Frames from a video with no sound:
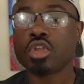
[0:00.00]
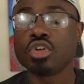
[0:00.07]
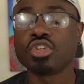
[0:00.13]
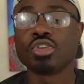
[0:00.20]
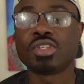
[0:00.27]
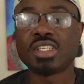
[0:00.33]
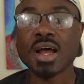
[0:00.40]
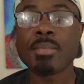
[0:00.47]

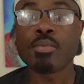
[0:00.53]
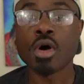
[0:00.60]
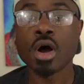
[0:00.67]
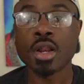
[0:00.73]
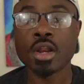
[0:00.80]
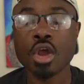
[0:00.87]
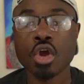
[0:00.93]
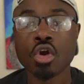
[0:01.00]
So step
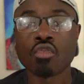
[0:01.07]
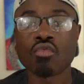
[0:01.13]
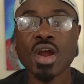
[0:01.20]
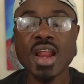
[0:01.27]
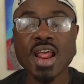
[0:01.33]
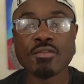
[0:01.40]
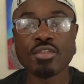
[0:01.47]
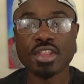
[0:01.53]
one,
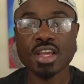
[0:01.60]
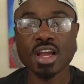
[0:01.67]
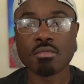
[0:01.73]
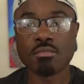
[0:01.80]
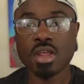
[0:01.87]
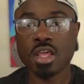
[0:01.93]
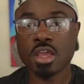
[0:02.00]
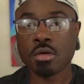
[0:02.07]
write everything
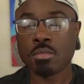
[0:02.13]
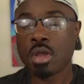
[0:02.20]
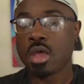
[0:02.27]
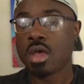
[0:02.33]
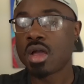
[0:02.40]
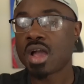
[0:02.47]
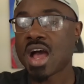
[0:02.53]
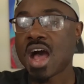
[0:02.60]
on Medium,
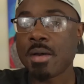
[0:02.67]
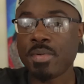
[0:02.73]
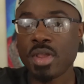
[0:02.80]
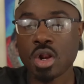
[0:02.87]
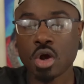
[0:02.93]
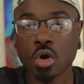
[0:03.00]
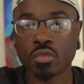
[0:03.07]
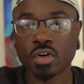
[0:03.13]

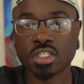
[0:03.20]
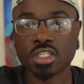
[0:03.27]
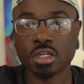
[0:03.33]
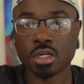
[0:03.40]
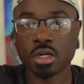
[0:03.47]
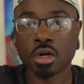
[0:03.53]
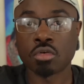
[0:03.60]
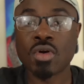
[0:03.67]

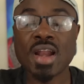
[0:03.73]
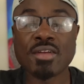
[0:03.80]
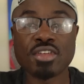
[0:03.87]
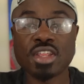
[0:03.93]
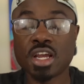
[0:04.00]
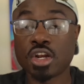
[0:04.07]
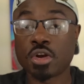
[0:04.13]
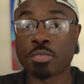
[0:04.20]
write
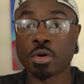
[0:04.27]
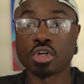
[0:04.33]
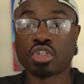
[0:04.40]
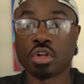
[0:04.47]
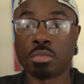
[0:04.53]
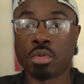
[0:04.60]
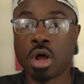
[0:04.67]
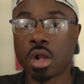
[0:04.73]
everything on your
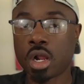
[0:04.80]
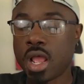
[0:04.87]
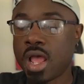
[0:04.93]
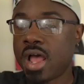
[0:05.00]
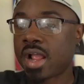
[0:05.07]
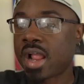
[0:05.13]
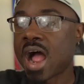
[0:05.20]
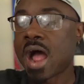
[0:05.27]
personal blog,
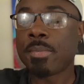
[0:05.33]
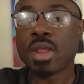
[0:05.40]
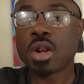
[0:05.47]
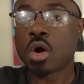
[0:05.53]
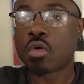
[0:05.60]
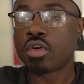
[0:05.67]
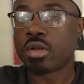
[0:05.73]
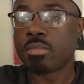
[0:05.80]
copy it
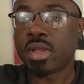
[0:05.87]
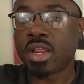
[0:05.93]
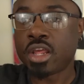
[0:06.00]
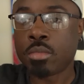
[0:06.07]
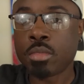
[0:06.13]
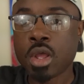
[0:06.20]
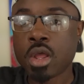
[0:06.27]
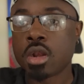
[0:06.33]
over to
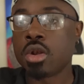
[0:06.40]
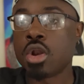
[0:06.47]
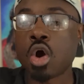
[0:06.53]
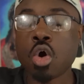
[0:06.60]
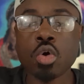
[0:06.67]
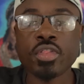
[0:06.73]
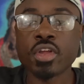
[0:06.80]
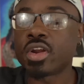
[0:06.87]
Medium.
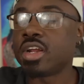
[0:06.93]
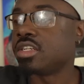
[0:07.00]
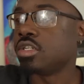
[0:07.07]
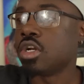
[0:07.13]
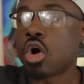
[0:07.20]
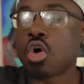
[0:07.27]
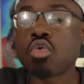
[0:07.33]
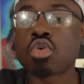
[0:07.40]
No, there is
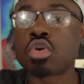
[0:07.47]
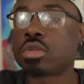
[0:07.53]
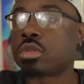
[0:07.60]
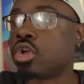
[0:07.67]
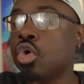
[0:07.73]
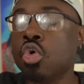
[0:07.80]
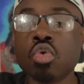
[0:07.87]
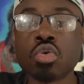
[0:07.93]
no
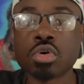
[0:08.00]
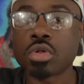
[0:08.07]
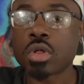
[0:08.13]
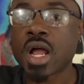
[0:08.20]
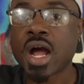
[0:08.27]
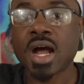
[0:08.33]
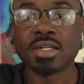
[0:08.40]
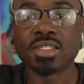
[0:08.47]
Google
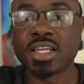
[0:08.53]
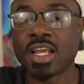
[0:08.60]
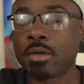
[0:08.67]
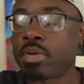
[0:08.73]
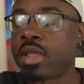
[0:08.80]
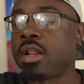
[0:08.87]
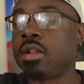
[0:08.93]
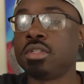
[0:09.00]
content
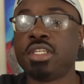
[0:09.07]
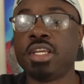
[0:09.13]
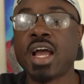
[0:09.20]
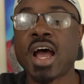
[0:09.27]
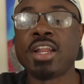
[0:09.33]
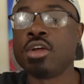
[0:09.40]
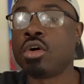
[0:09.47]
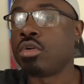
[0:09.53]
penalty.
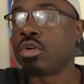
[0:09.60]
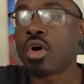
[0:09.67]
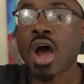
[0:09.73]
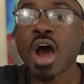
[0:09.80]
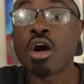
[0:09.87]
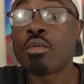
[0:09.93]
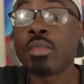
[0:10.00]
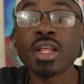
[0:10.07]
I don't know
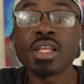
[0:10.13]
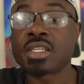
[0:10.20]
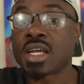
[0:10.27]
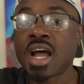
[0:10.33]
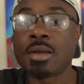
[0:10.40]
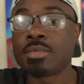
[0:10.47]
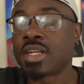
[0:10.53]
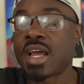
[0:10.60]
how many
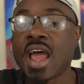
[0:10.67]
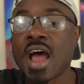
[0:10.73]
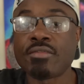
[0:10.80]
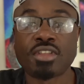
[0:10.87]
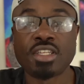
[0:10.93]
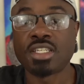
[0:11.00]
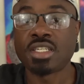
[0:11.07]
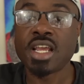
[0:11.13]
times I have
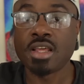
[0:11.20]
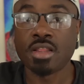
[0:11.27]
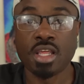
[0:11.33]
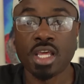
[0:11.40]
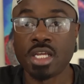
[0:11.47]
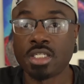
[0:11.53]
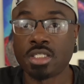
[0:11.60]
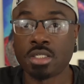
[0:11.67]
to say
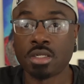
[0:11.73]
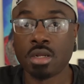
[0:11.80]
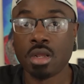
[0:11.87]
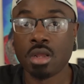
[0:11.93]
this.